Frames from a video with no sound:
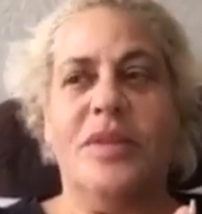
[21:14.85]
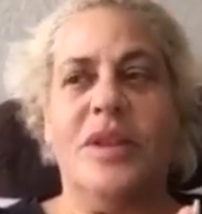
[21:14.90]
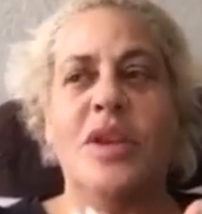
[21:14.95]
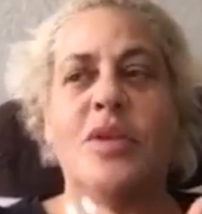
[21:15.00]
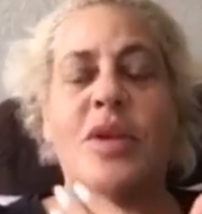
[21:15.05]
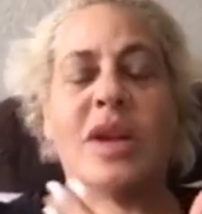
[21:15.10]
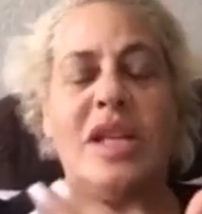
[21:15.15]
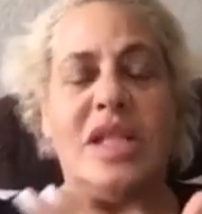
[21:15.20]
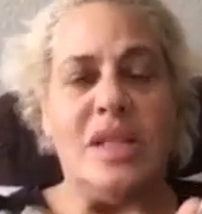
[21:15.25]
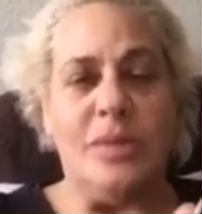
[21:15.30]

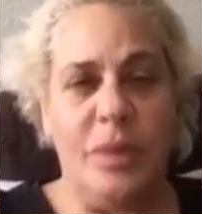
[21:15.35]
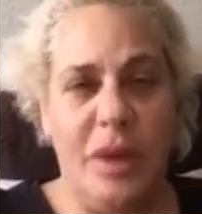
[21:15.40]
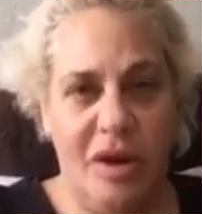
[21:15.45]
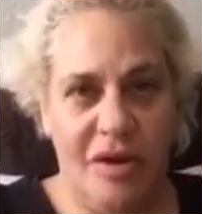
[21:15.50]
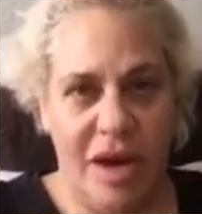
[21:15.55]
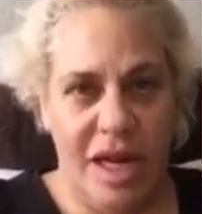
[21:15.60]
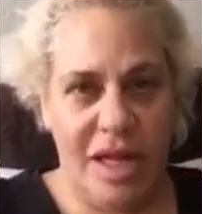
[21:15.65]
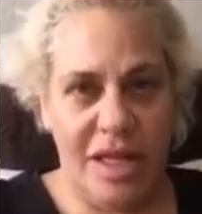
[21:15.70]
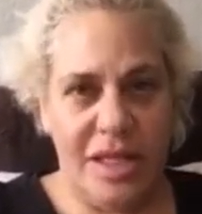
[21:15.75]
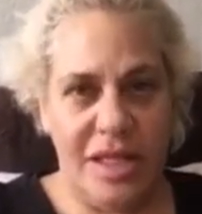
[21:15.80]
You
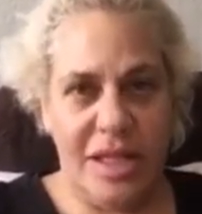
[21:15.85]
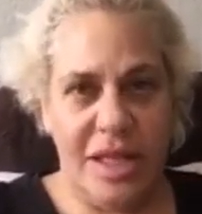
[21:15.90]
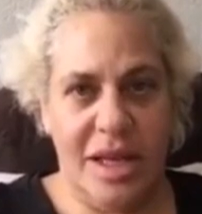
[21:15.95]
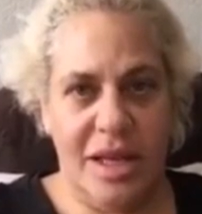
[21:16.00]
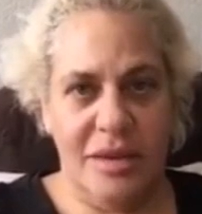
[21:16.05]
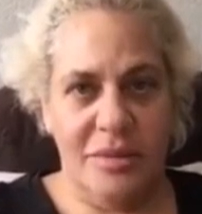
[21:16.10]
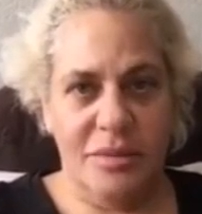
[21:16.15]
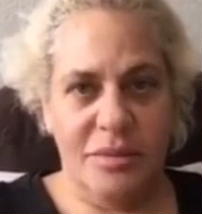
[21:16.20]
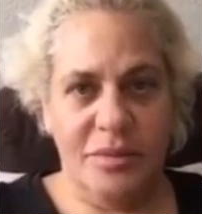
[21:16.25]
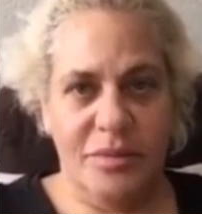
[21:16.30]
experience
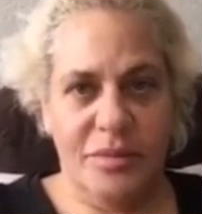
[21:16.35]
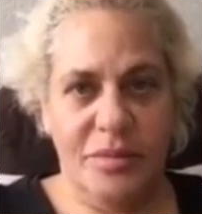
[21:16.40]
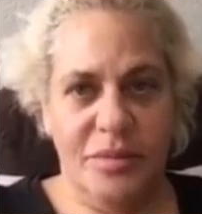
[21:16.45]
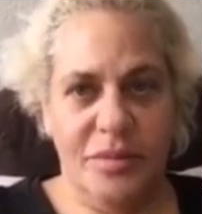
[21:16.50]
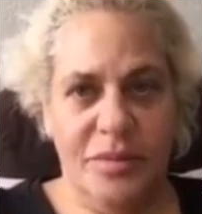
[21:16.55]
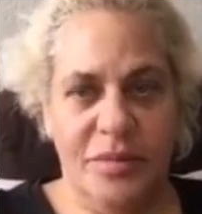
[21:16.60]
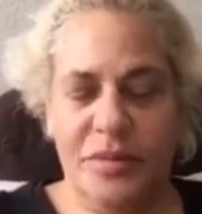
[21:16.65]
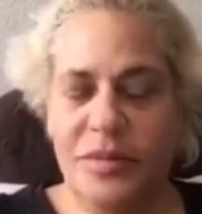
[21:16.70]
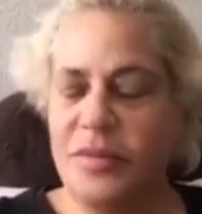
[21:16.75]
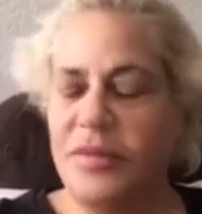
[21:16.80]
it.
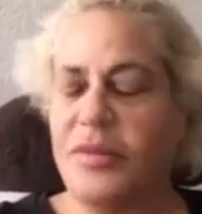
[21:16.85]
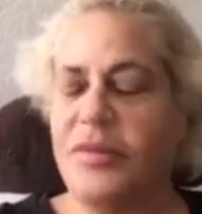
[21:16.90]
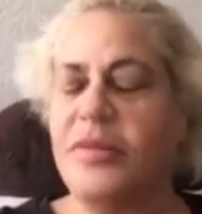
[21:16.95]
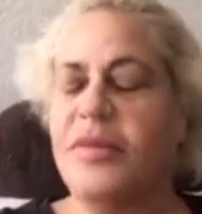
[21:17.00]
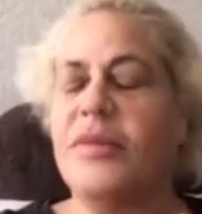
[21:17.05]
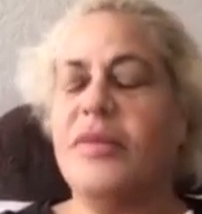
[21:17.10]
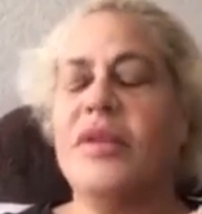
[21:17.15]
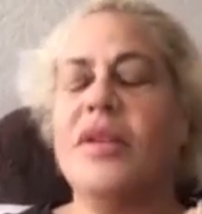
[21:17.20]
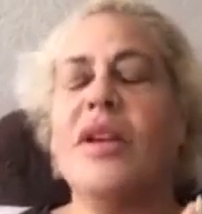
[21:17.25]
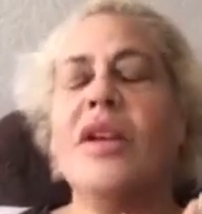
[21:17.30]

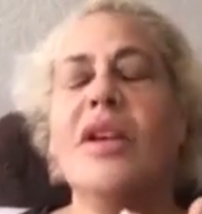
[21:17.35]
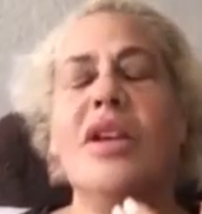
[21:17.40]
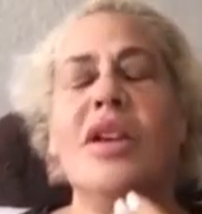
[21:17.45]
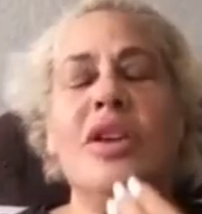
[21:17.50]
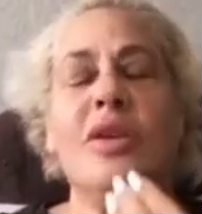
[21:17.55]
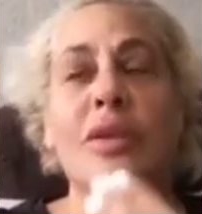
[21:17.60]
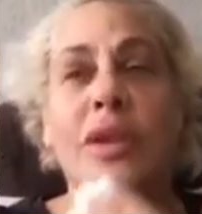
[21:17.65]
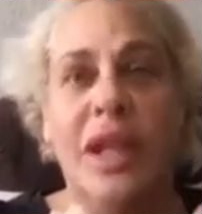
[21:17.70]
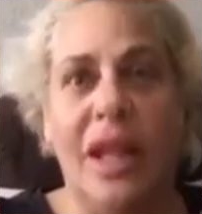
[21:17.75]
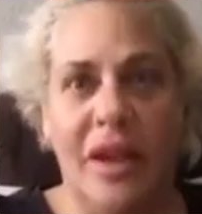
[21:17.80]

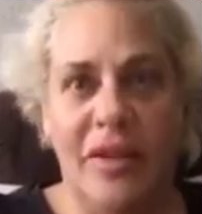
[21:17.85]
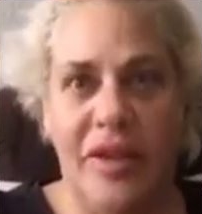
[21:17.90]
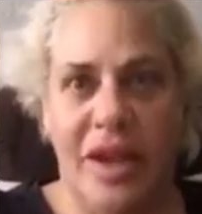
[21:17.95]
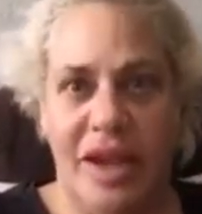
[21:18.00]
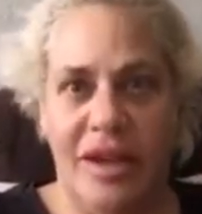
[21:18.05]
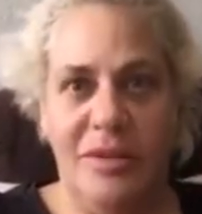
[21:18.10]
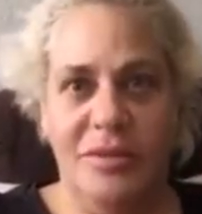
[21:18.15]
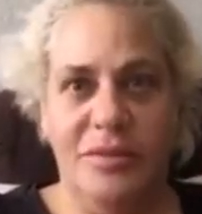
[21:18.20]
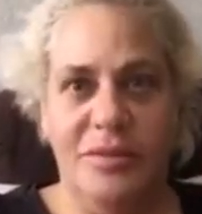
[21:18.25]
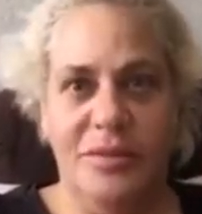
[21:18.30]
You love
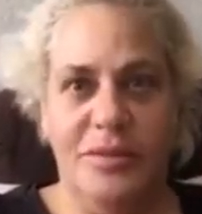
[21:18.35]
it.